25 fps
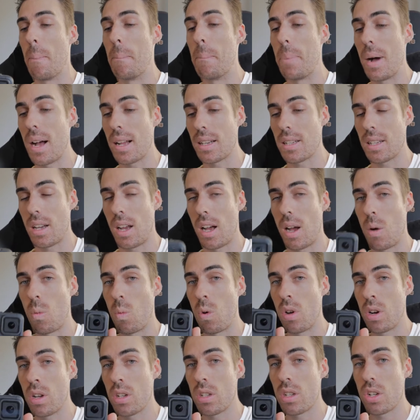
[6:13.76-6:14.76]
But I
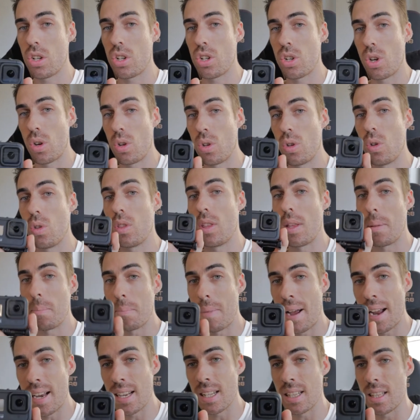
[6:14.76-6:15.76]
wanted to show you the
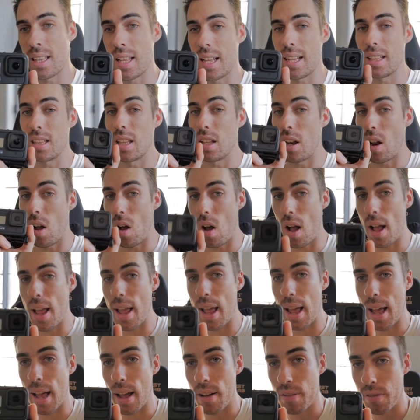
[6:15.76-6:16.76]
main thing that I
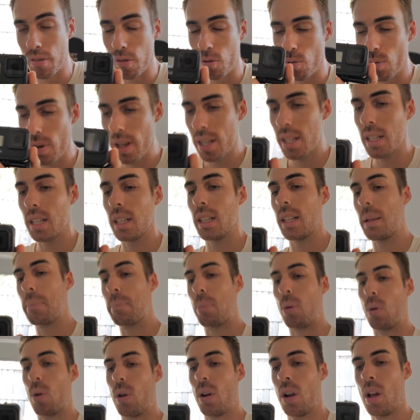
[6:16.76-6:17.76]
have recently
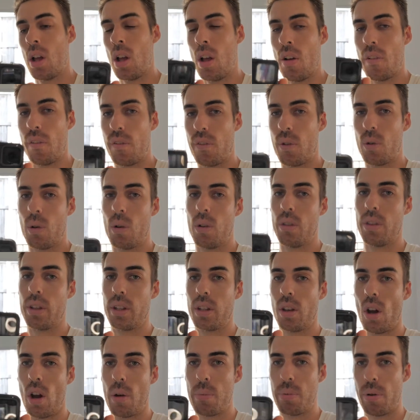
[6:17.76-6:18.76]
bought for the
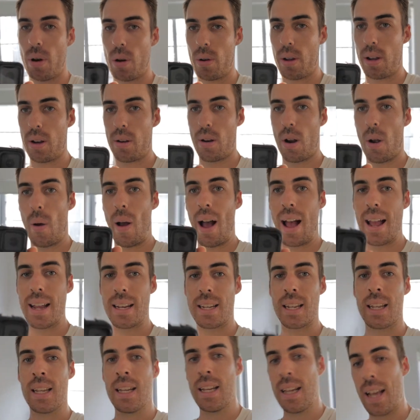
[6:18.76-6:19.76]
GoPro Hero
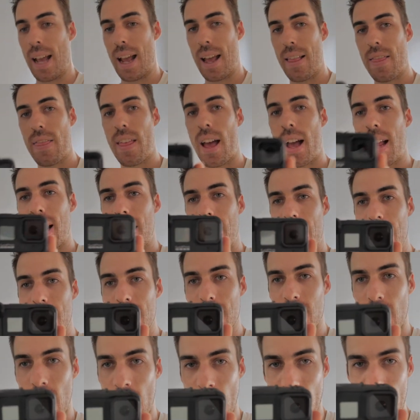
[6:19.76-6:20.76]
8, and that
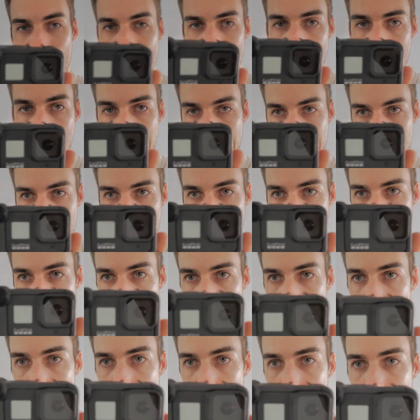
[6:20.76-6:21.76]
is the Media
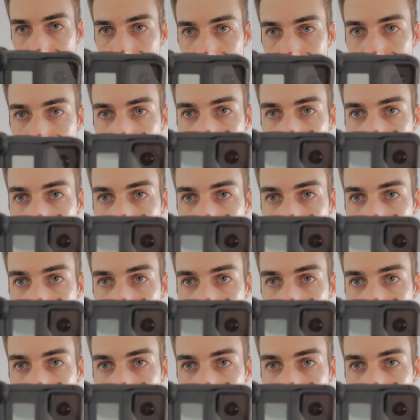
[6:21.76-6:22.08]
Mod.